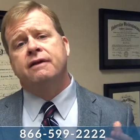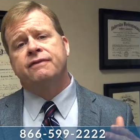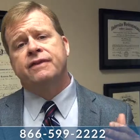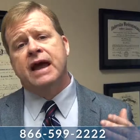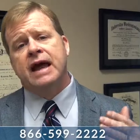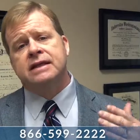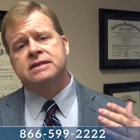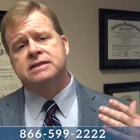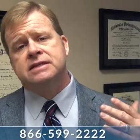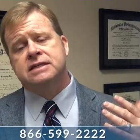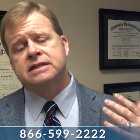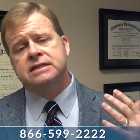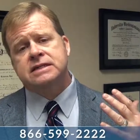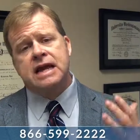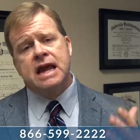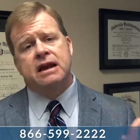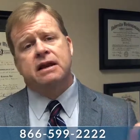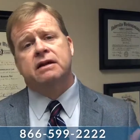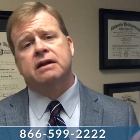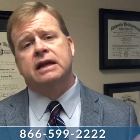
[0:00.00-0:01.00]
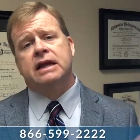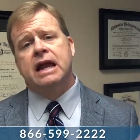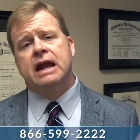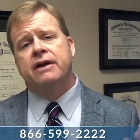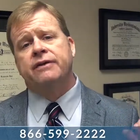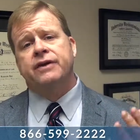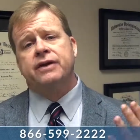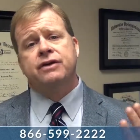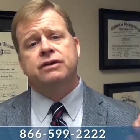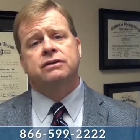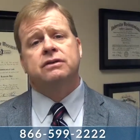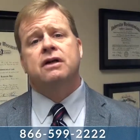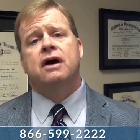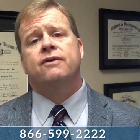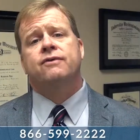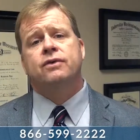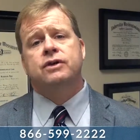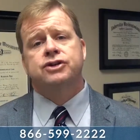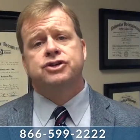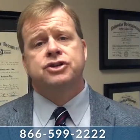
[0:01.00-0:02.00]
that's the standard of care that your
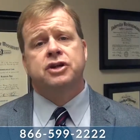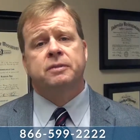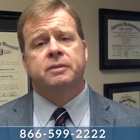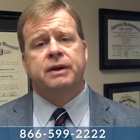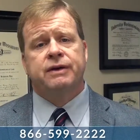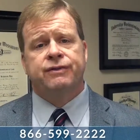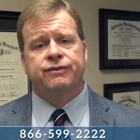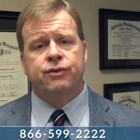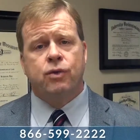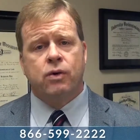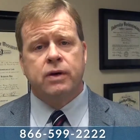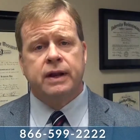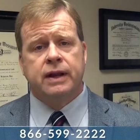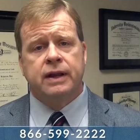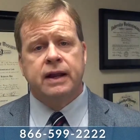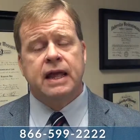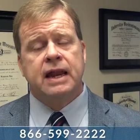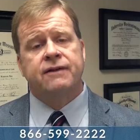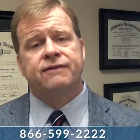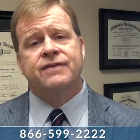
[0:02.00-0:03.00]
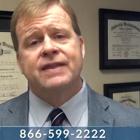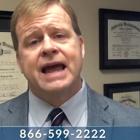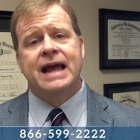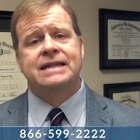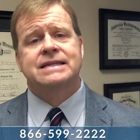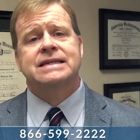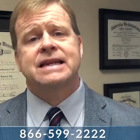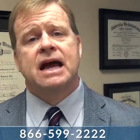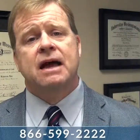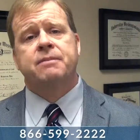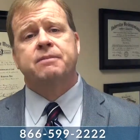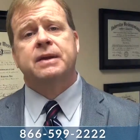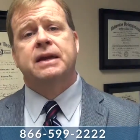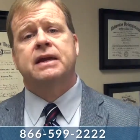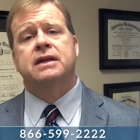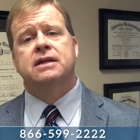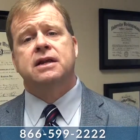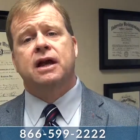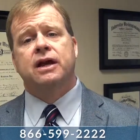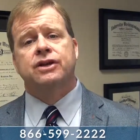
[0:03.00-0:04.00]
loved one should be afforded. And if that's not
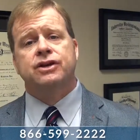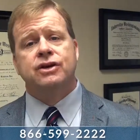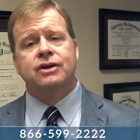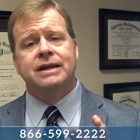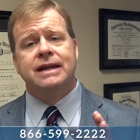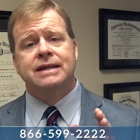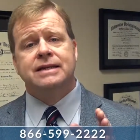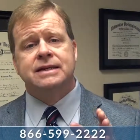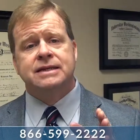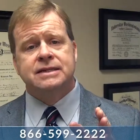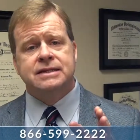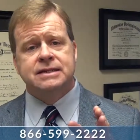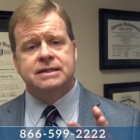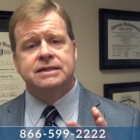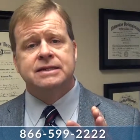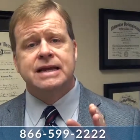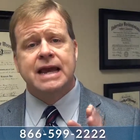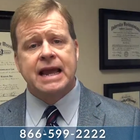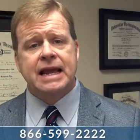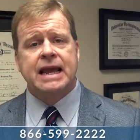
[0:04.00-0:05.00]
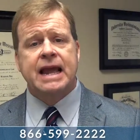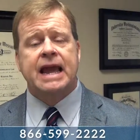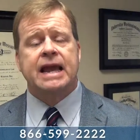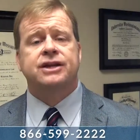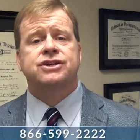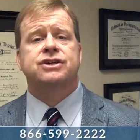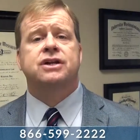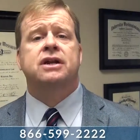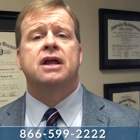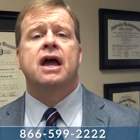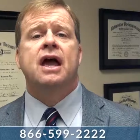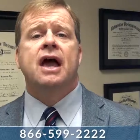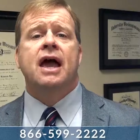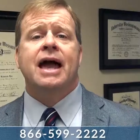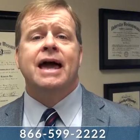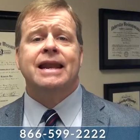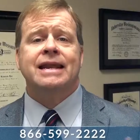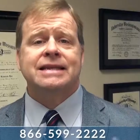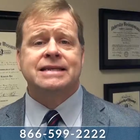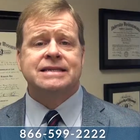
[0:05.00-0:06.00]
being done, you need to take action
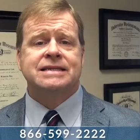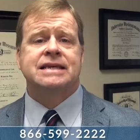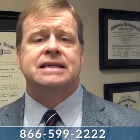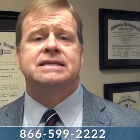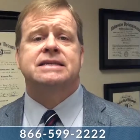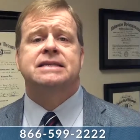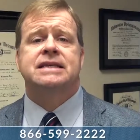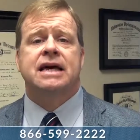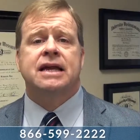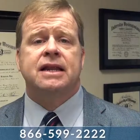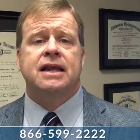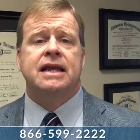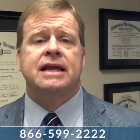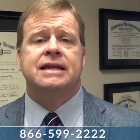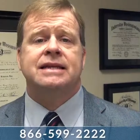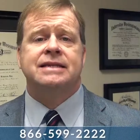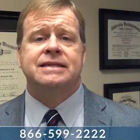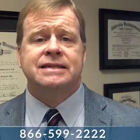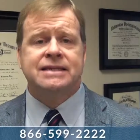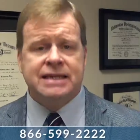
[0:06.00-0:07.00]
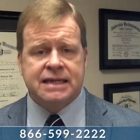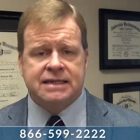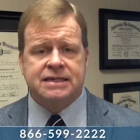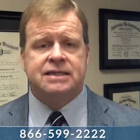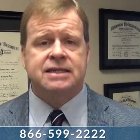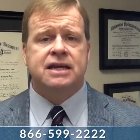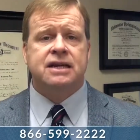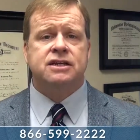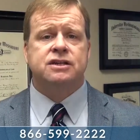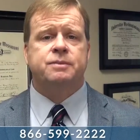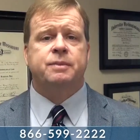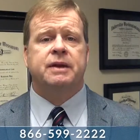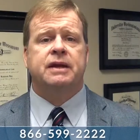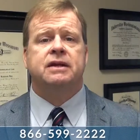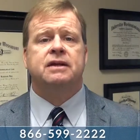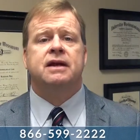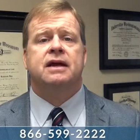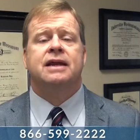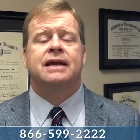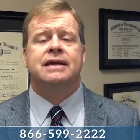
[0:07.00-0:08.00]
and insist that it's
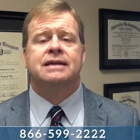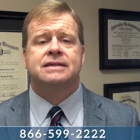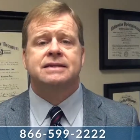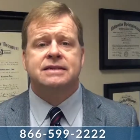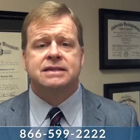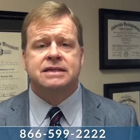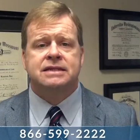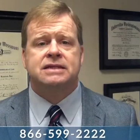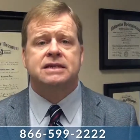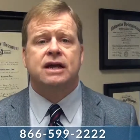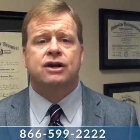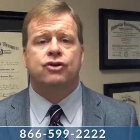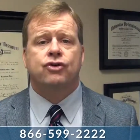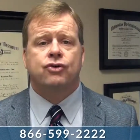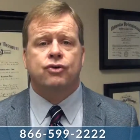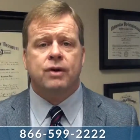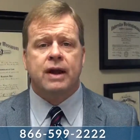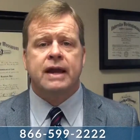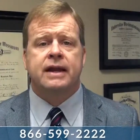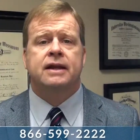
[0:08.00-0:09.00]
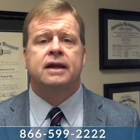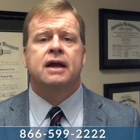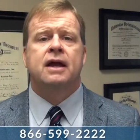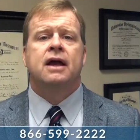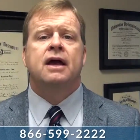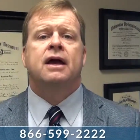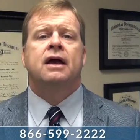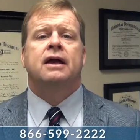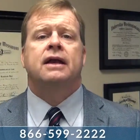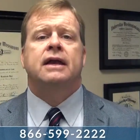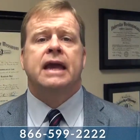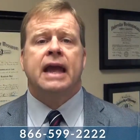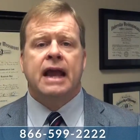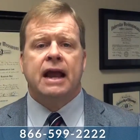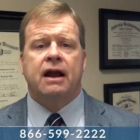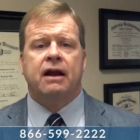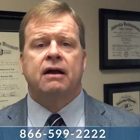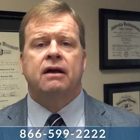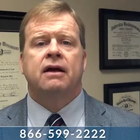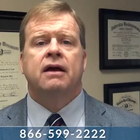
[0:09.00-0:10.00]
being done. Insist on great
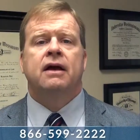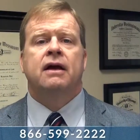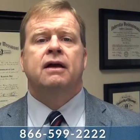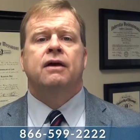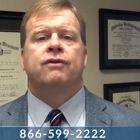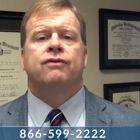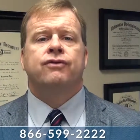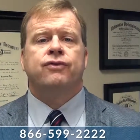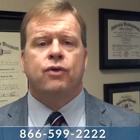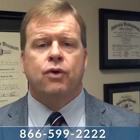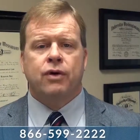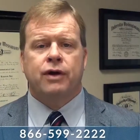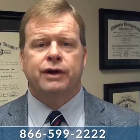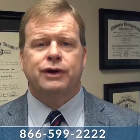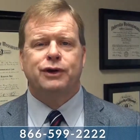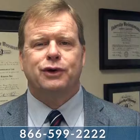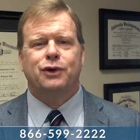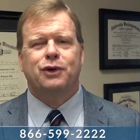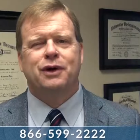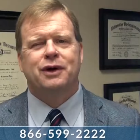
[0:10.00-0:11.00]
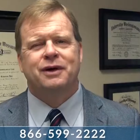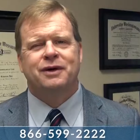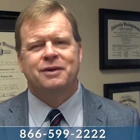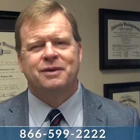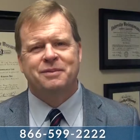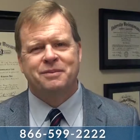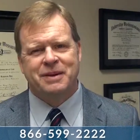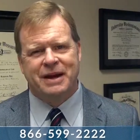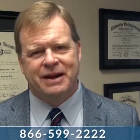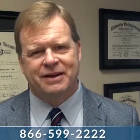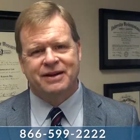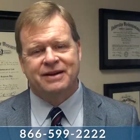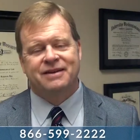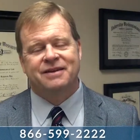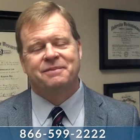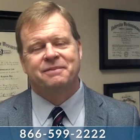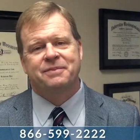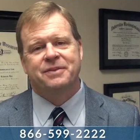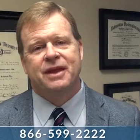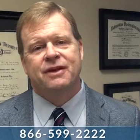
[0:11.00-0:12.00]
care for your parent.
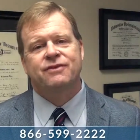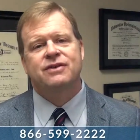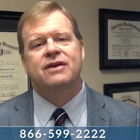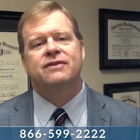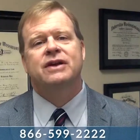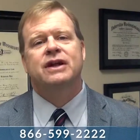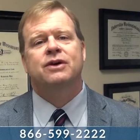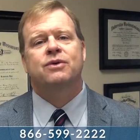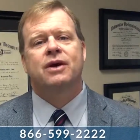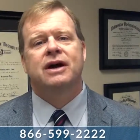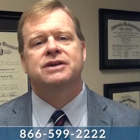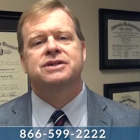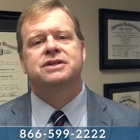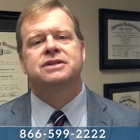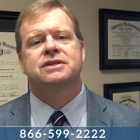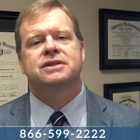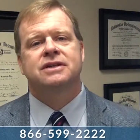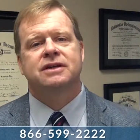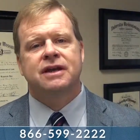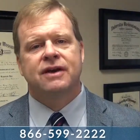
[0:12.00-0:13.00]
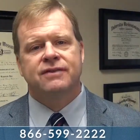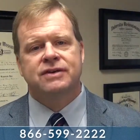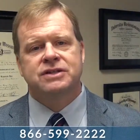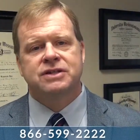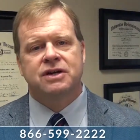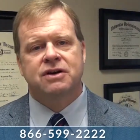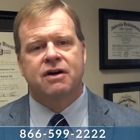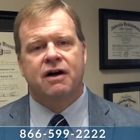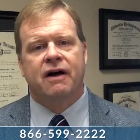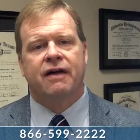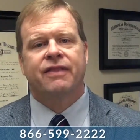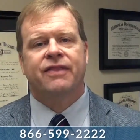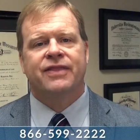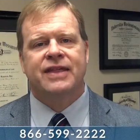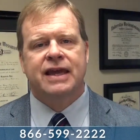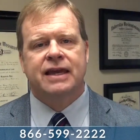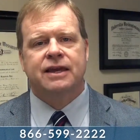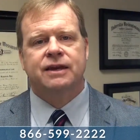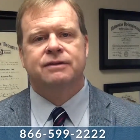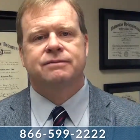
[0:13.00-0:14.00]
If you have any questions, give us a call.
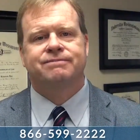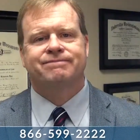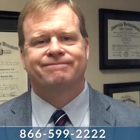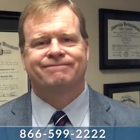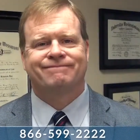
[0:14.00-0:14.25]
Thank you.